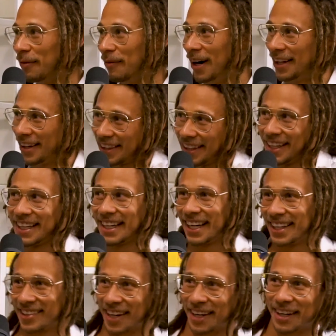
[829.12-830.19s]
a month, and then
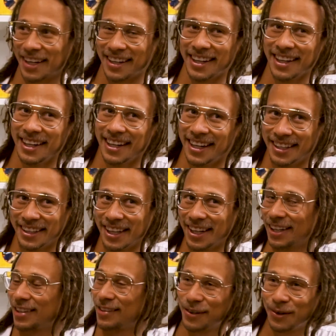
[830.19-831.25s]
I'd take
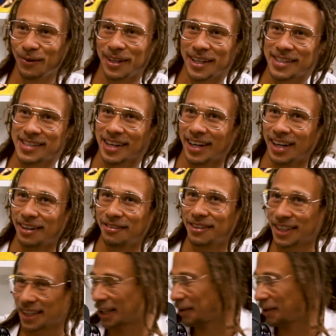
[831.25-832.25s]
another 2 weeks off, and then